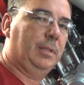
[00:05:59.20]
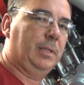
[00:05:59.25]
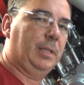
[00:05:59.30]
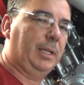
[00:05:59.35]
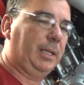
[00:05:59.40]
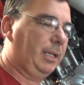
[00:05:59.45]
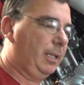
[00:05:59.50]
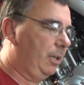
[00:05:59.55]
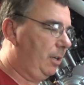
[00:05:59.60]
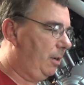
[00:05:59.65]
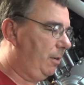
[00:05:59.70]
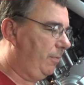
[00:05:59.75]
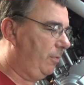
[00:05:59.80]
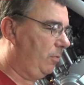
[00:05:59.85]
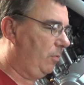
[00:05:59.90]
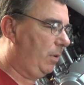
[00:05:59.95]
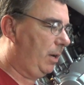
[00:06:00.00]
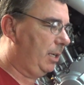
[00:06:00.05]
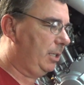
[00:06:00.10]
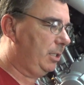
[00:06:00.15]
Thank you all
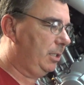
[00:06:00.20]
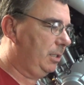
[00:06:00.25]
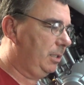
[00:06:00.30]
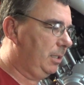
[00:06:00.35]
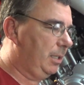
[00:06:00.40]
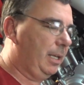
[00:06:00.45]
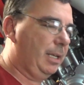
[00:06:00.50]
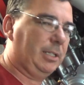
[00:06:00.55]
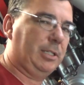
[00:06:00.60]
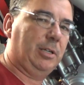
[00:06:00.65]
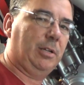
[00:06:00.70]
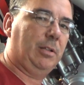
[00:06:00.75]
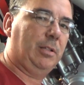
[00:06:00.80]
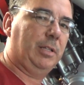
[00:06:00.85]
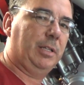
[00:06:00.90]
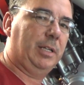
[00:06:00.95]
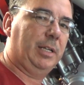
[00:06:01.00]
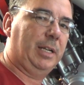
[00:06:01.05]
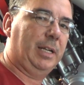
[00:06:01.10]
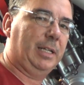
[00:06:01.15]
for watching. Catch
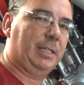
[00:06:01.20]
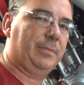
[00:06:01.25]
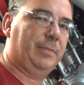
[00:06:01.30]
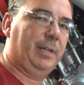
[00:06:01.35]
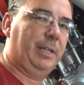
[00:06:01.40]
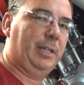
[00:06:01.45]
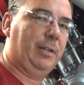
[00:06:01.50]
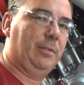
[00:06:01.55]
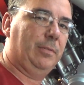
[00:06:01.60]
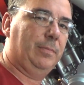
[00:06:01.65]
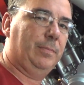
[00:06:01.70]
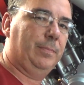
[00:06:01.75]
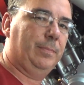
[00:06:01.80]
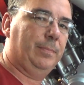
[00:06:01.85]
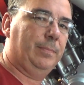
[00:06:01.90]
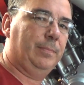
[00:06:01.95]
y'all in the next video.